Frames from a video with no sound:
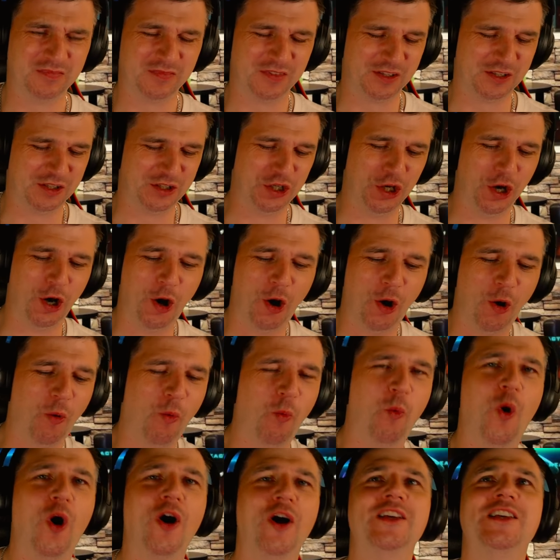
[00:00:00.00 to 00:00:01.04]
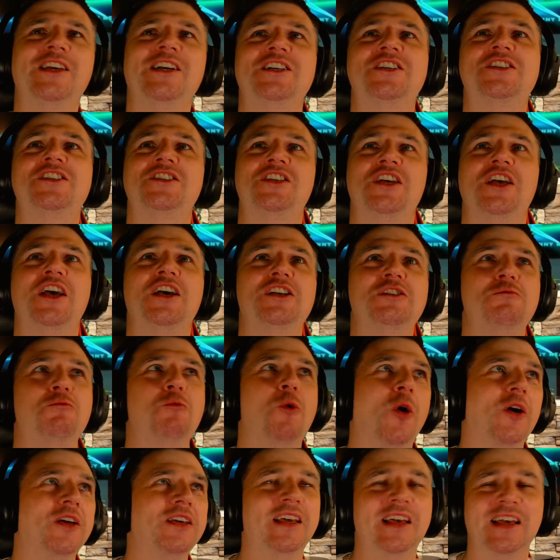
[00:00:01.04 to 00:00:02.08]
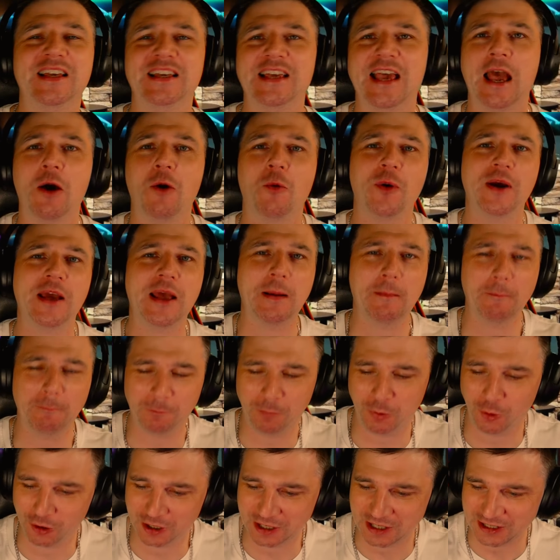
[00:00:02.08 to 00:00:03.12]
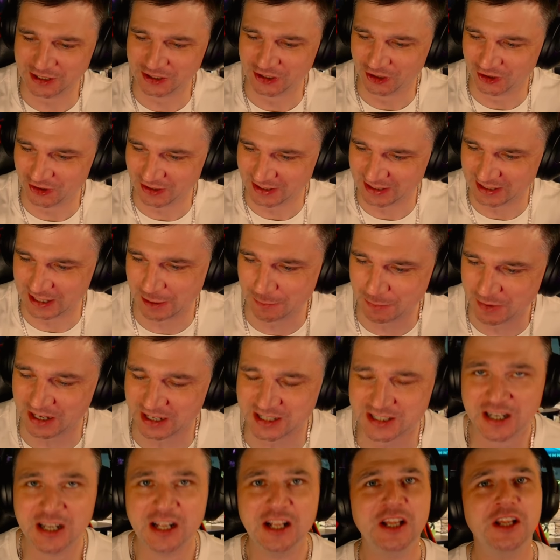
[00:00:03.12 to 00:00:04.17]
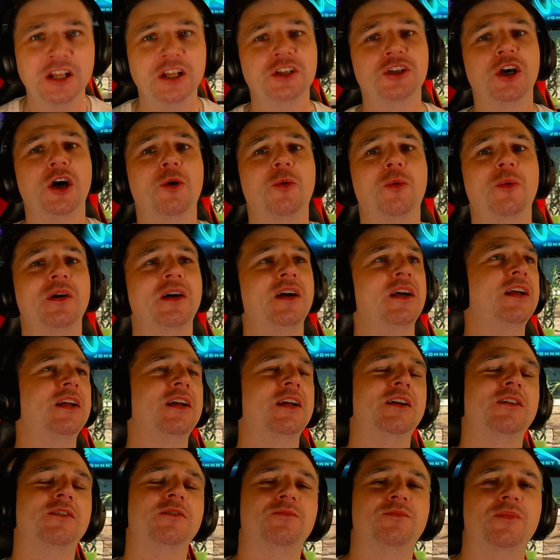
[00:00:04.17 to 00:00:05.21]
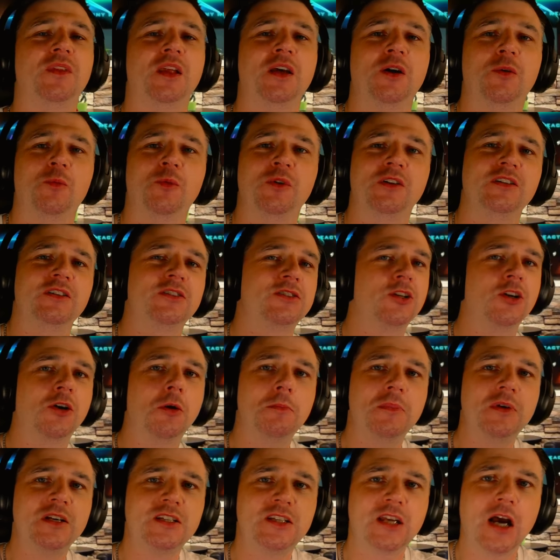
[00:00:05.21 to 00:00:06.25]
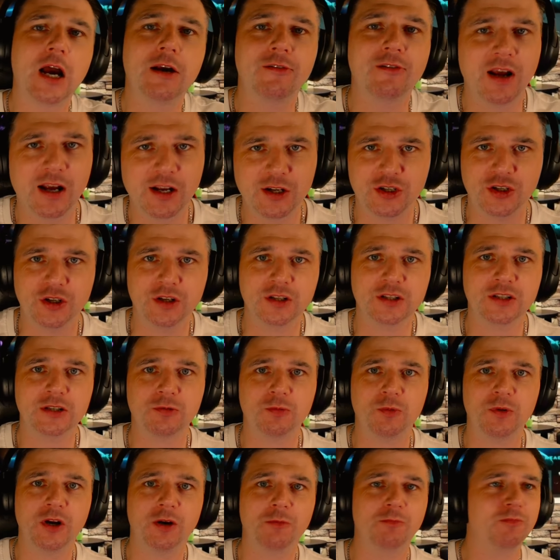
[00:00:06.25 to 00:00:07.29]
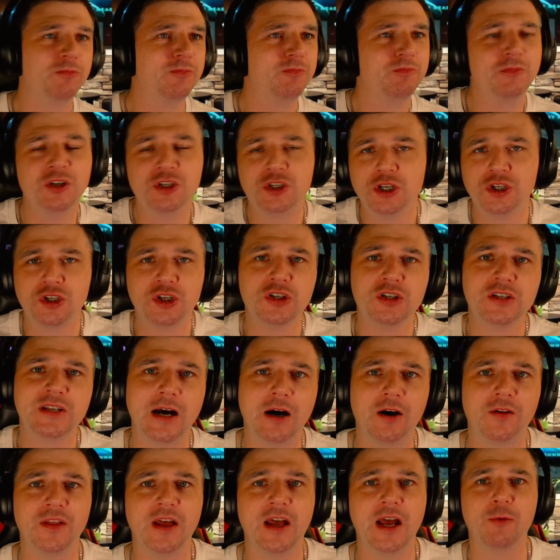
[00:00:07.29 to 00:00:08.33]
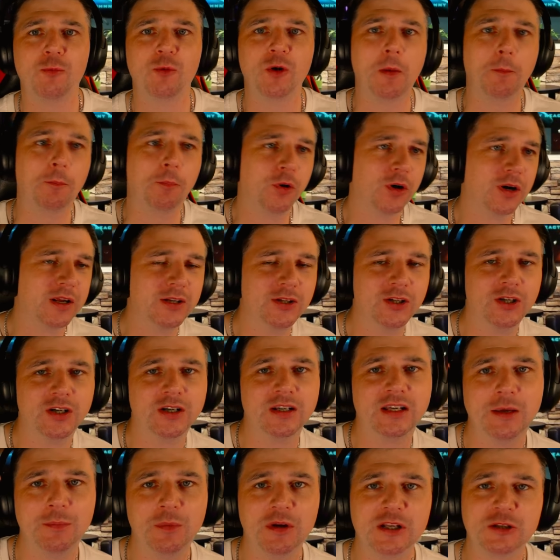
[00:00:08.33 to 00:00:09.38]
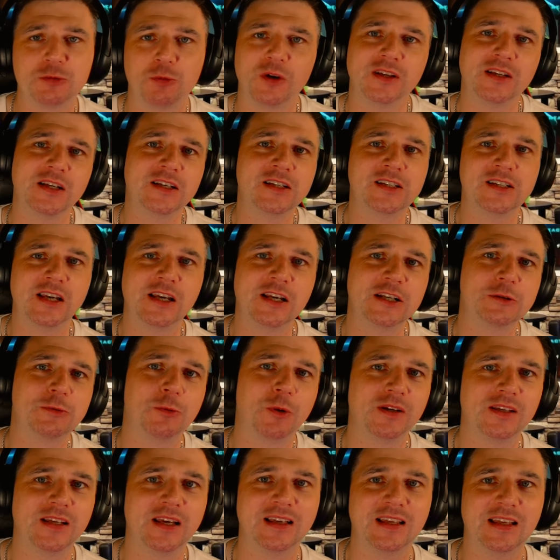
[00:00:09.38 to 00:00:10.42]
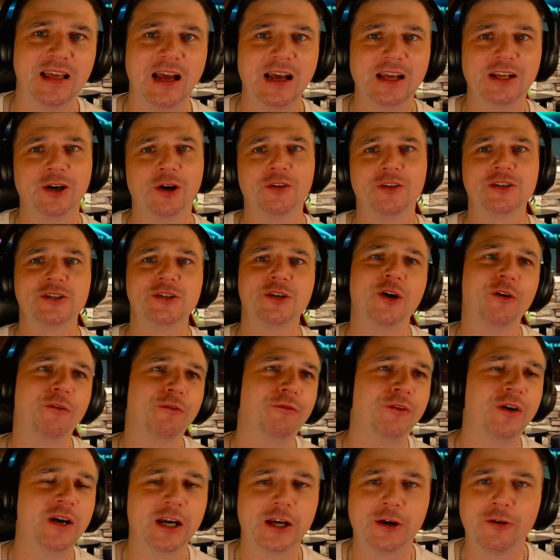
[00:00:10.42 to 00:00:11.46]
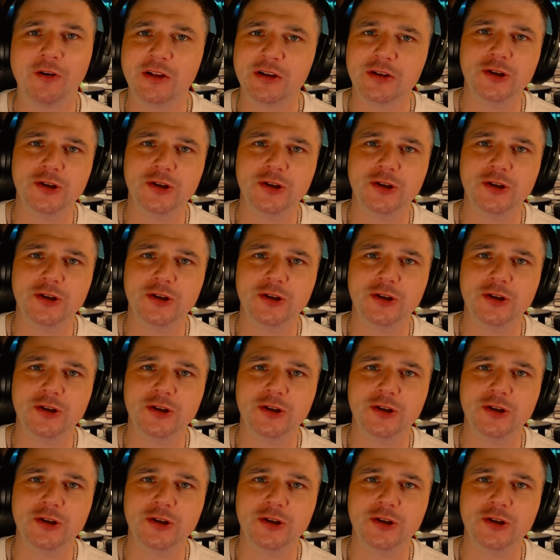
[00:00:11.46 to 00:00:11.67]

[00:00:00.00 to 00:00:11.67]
Let yo, know what you see is what you get. We ain't pulling no gimmicks. Yo, it's no misdirections. We're not magicians out there. We're not pulling no gimmicks. What you see is what you get. Yo, there's no fakery.